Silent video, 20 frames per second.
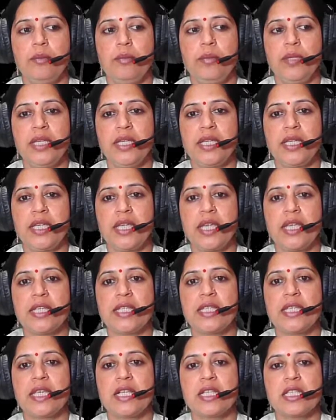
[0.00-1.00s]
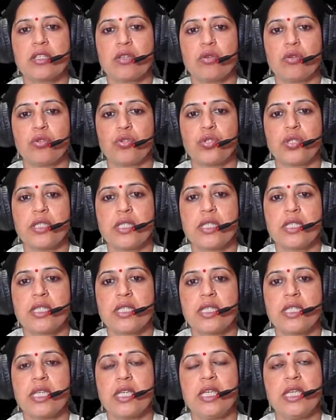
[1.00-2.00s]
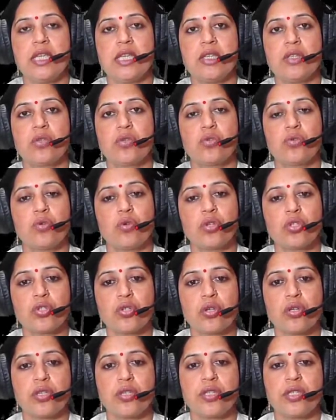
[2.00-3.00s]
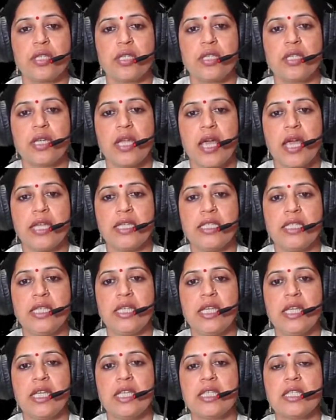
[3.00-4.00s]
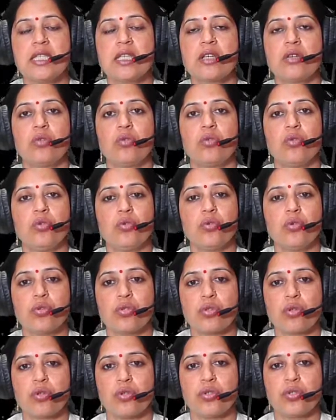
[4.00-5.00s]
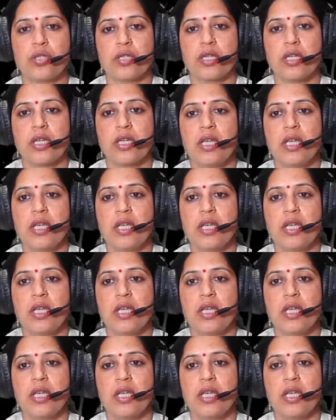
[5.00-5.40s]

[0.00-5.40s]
B KCl solution, C sugar solution, and D is glucose solution.